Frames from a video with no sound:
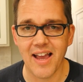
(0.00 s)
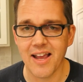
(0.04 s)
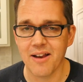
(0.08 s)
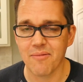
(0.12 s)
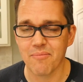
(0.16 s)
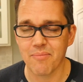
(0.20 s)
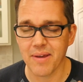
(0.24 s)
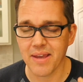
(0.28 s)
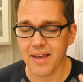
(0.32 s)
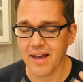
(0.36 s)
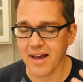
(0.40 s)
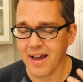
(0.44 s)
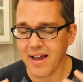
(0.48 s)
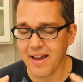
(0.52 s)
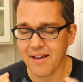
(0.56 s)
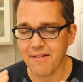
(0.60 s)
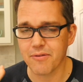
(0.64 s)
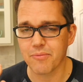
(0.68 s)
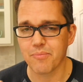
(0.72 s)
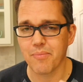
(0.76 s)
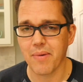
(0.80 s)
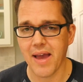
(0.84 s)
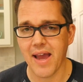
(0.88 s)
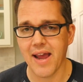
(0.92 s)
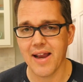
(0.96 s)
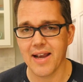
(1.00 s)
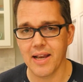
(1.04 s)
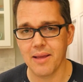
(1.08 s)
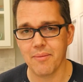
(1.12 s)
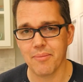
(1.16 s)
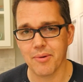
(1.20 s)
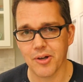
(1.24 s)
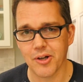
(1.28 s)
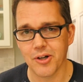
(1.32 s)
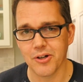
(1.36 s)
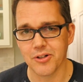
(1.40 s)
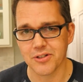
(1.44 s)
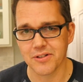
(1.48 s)
and behaves badly
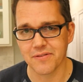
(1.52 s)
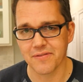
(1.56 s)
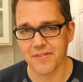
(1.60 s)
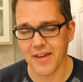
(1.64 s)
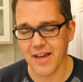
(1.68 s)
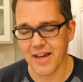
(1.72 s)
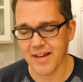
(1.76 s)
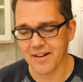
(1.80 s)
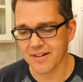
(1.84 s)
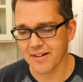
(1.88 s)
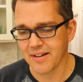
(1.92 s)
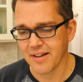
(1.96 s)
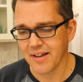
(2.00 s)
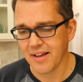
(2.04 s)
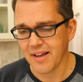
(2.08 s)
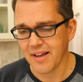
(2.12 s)
because of that.